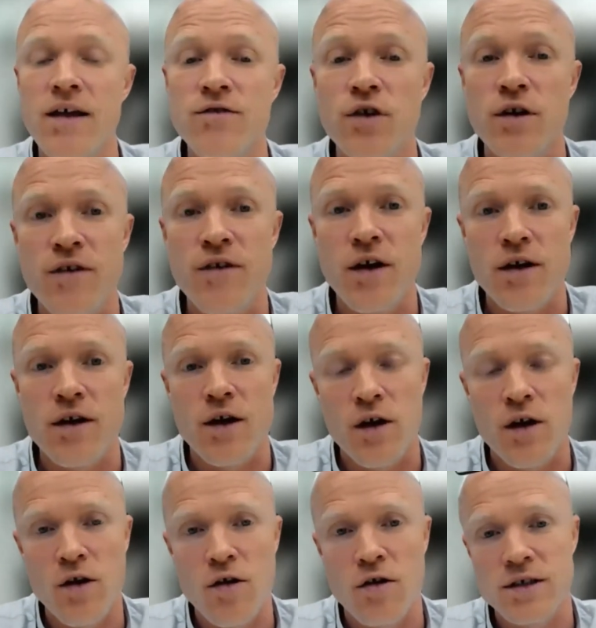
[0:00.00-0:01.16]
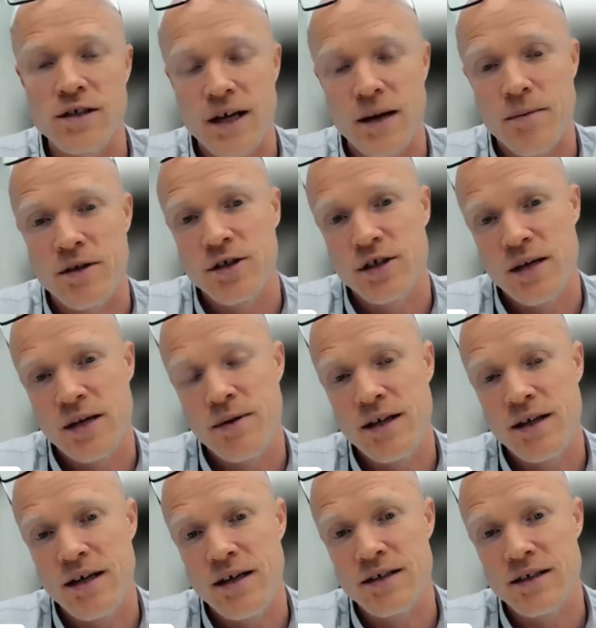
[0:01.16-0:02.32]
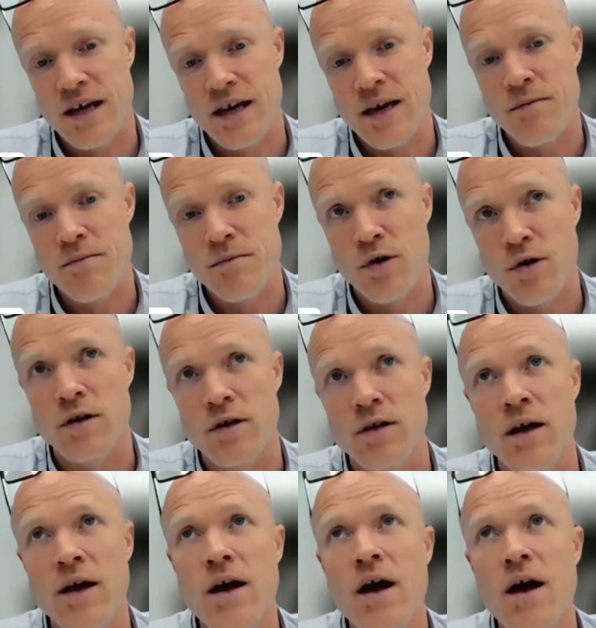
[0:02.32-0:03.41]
and they've got a long-established CPD scheme and model.